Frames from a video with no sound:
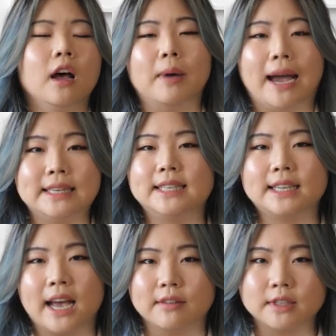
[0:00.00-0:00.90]
Um, I
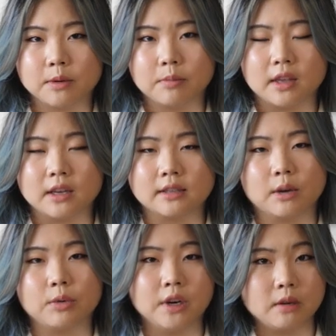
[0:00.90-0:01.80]
did have some things
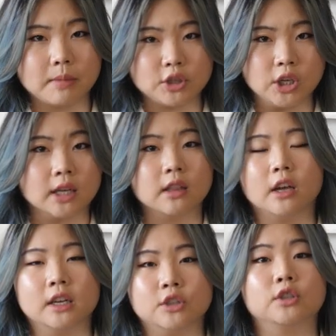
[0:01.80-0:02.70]
that were in my checked
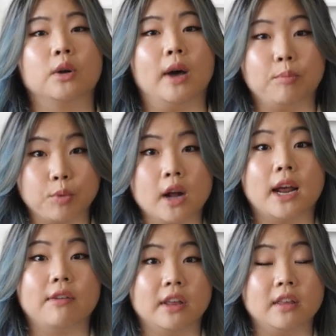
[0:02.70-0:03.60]
luggage so I
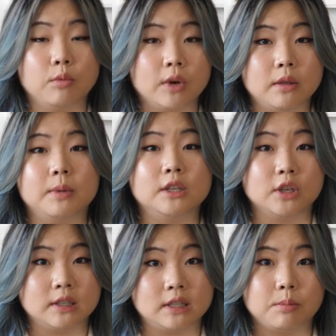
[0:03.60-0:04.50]
brought everything with me
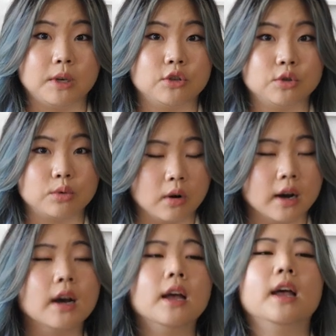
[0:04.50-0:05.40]
just to be
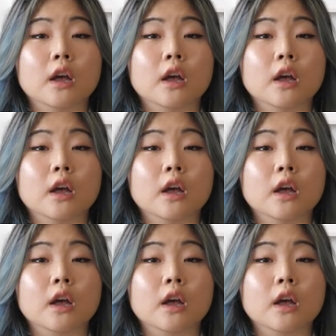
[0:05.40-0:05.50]
sure.